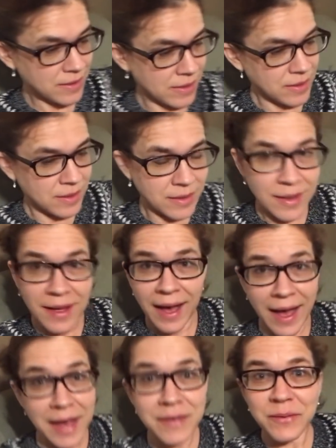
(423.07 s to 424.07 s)
I
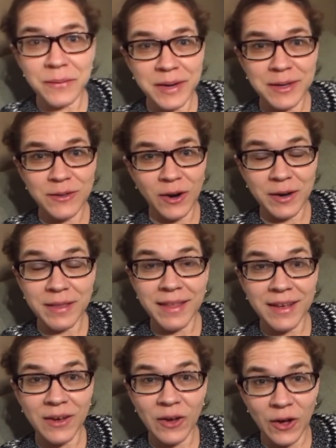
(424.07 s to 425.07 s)
haven't read a darn
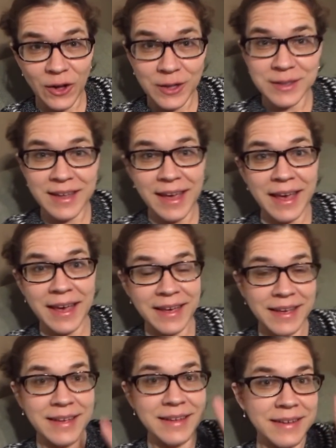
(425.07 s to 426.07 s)
thing all
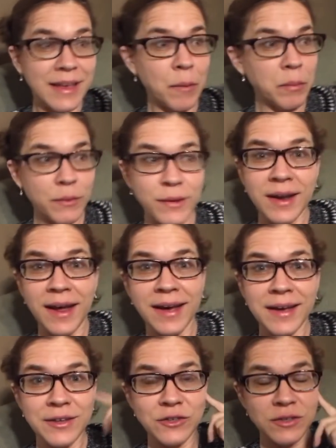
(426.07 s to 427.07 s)
day. Gabriel and
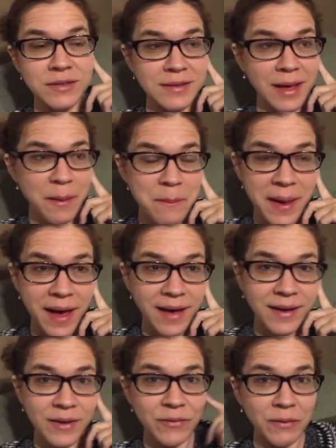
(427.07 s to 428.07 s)
I just got
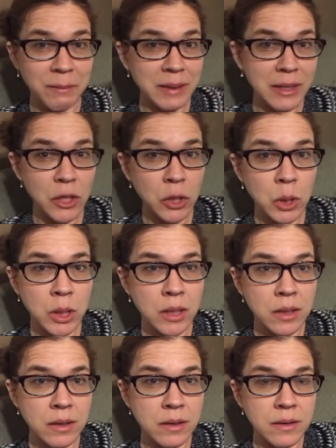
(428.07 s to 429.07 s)
back from a little
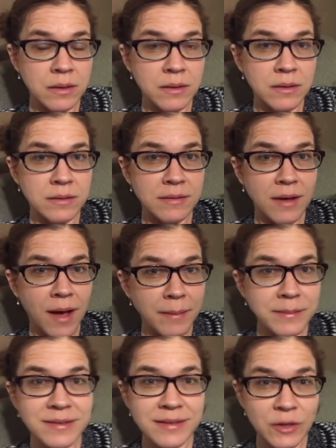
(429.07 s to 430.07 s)

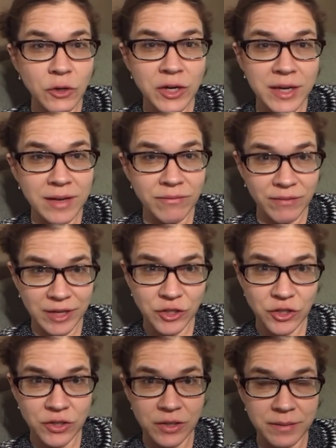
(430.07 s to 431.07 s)
top secret
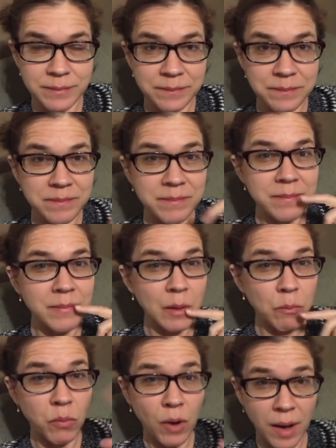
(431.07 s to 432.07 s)
adventure,
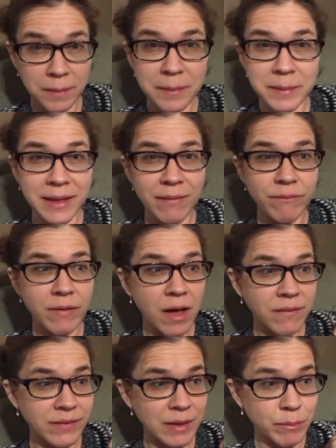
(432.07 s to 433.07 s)
probably
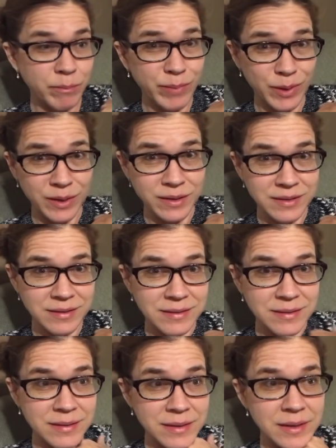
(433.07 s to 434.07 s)
involving
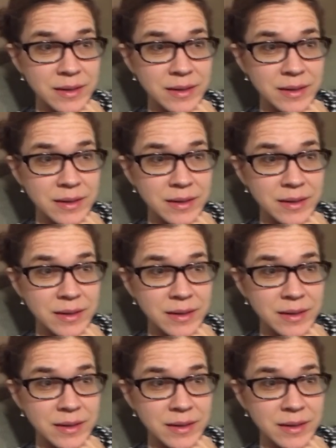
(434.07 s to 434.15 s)
books.